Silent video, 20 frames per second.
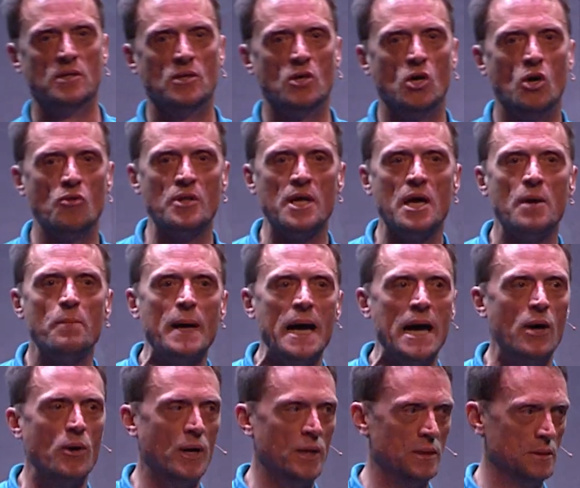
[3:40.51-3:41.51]
on their
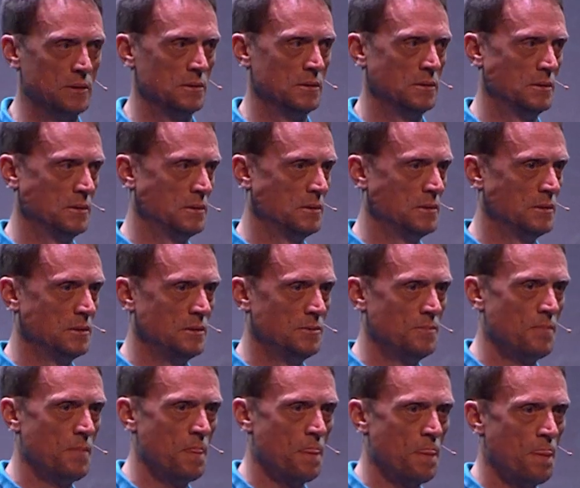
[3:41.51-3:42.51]
power.
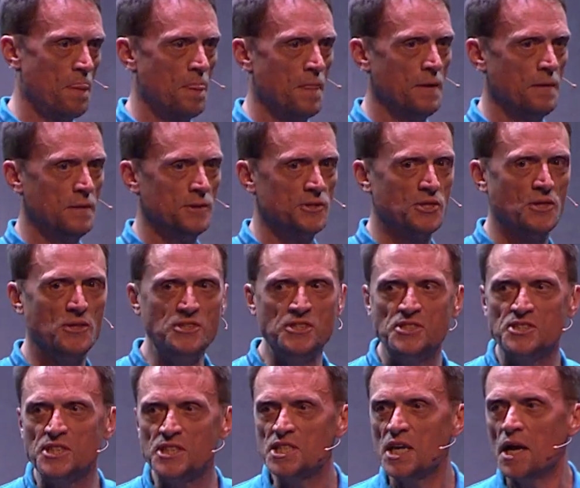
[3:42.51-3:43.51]
So, this
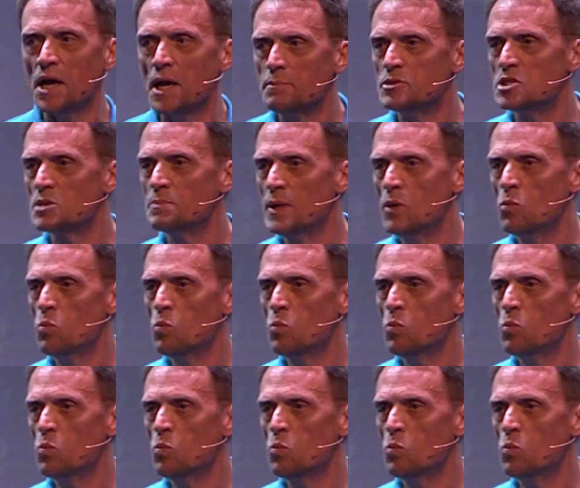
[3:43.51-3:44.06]
is a time to be